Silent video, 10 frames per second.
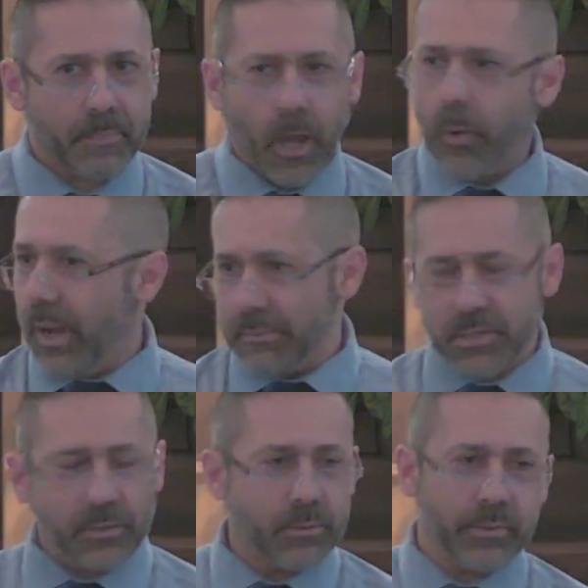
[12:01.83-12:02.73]
"Oh,
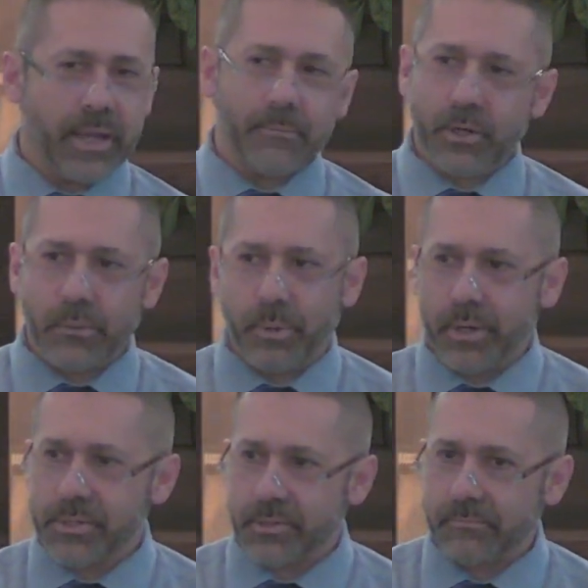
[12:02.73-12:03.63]
absolutely, I'm a good
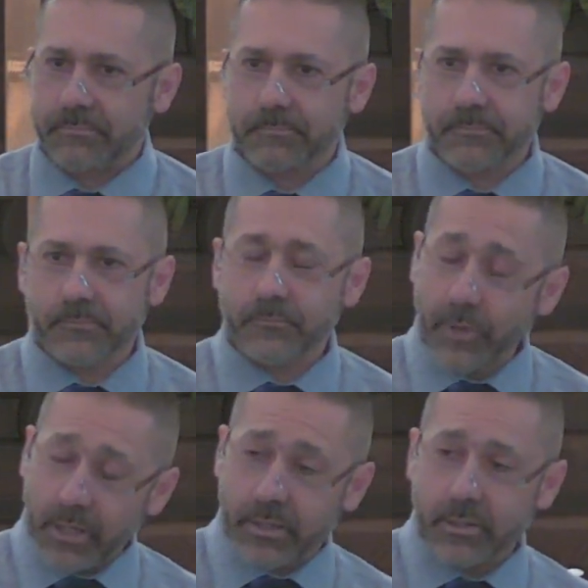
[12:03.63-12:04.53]
person."
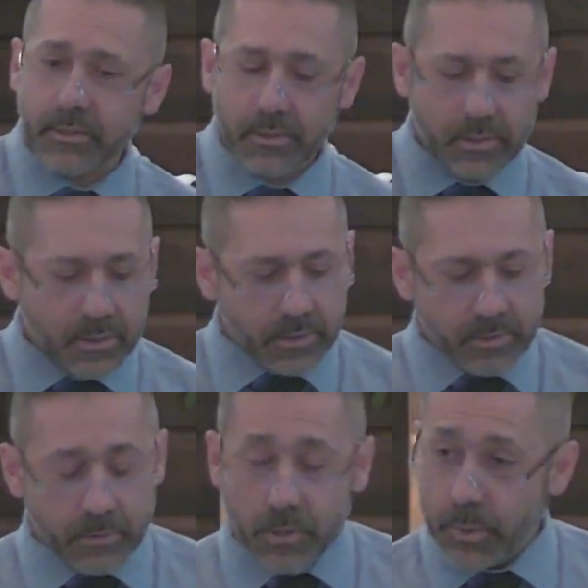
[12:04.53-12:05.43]
"Really?
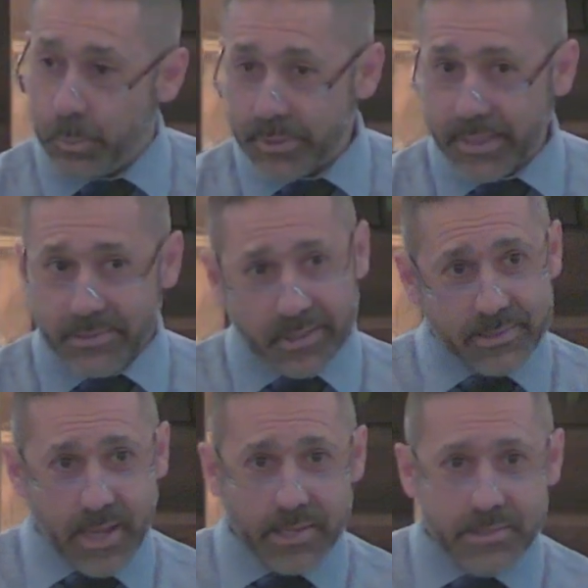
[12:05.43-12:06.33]
Well, can we put that to the
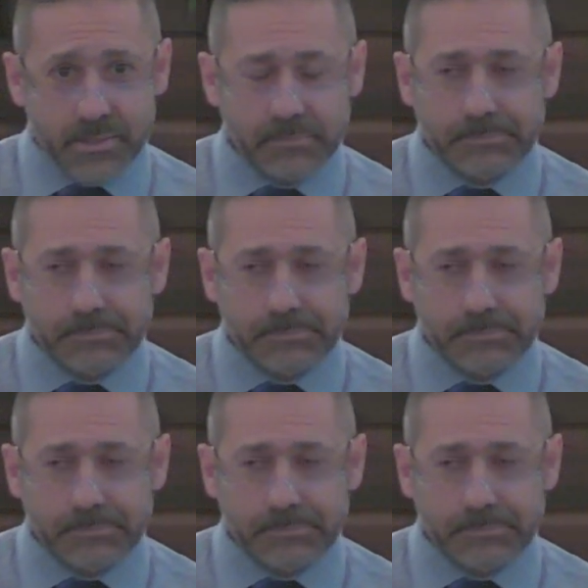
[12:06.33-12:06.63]
test?"